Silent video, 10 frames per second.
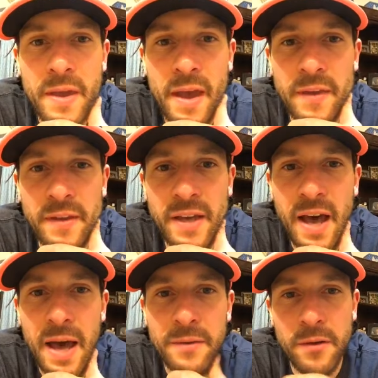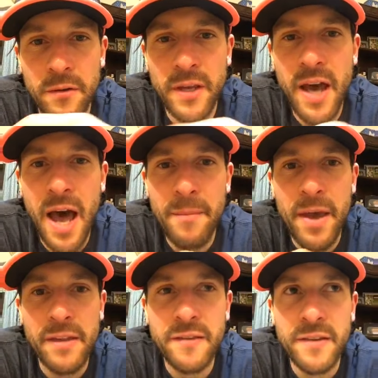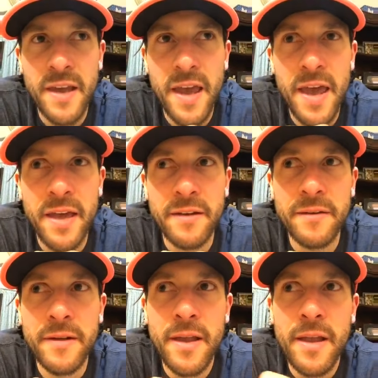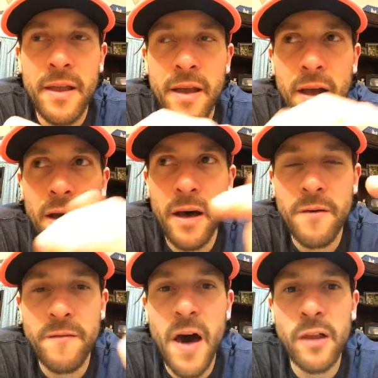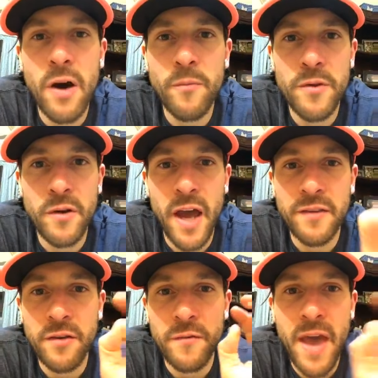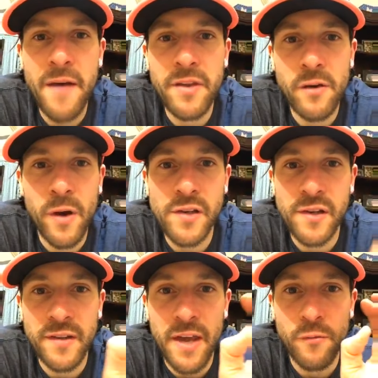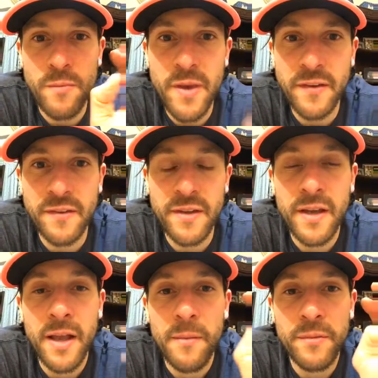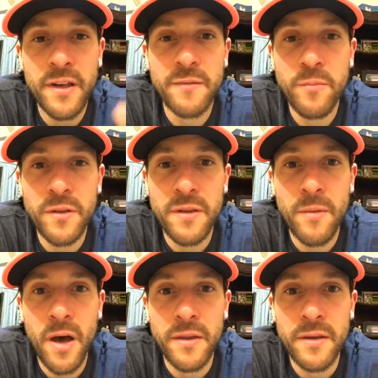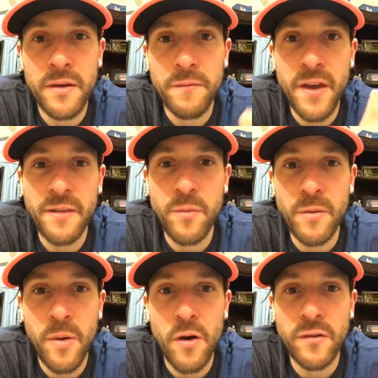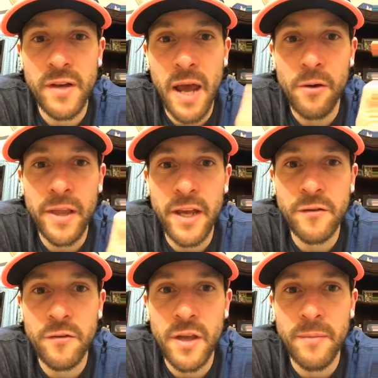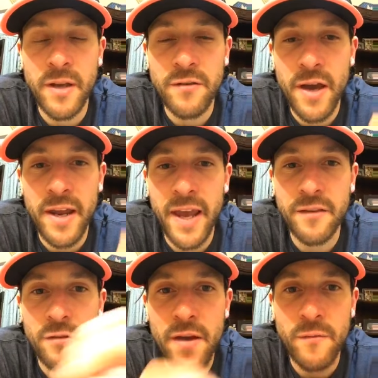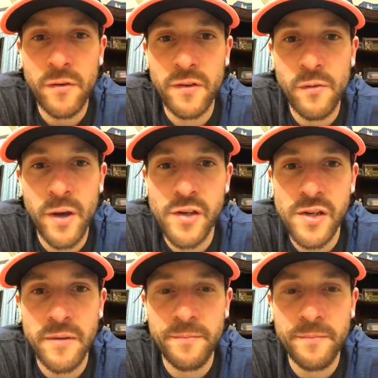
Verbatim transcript: and the you know the comments and uh, follow up with you guys. So if you have any questions that we missed, please put them on the Facebook post and I will answer them. I try to answer everyone's question.